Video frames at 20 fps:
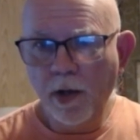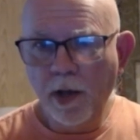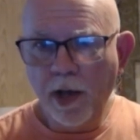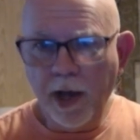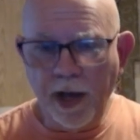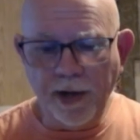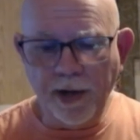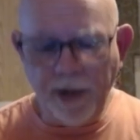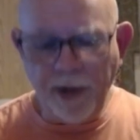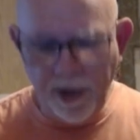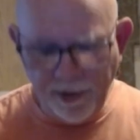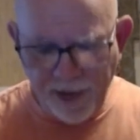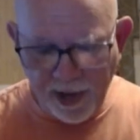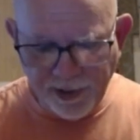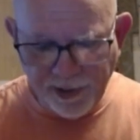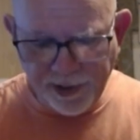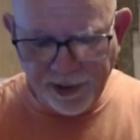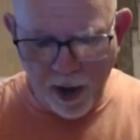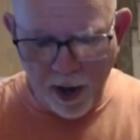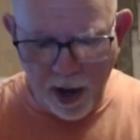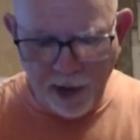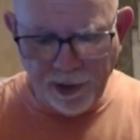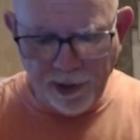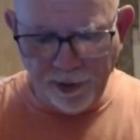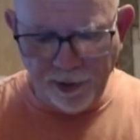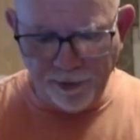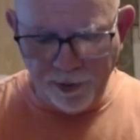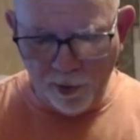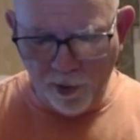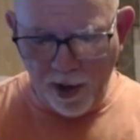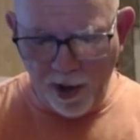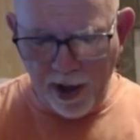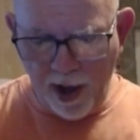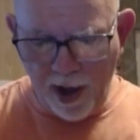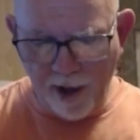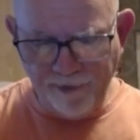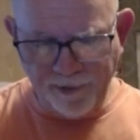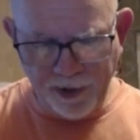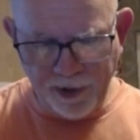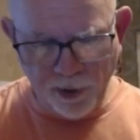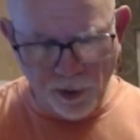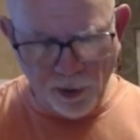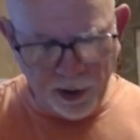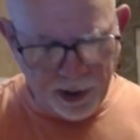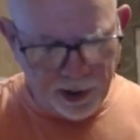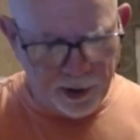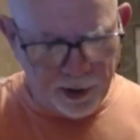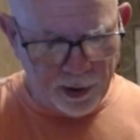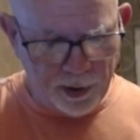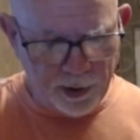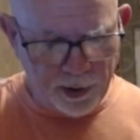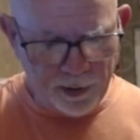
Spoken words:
And that's kind of the way I feel here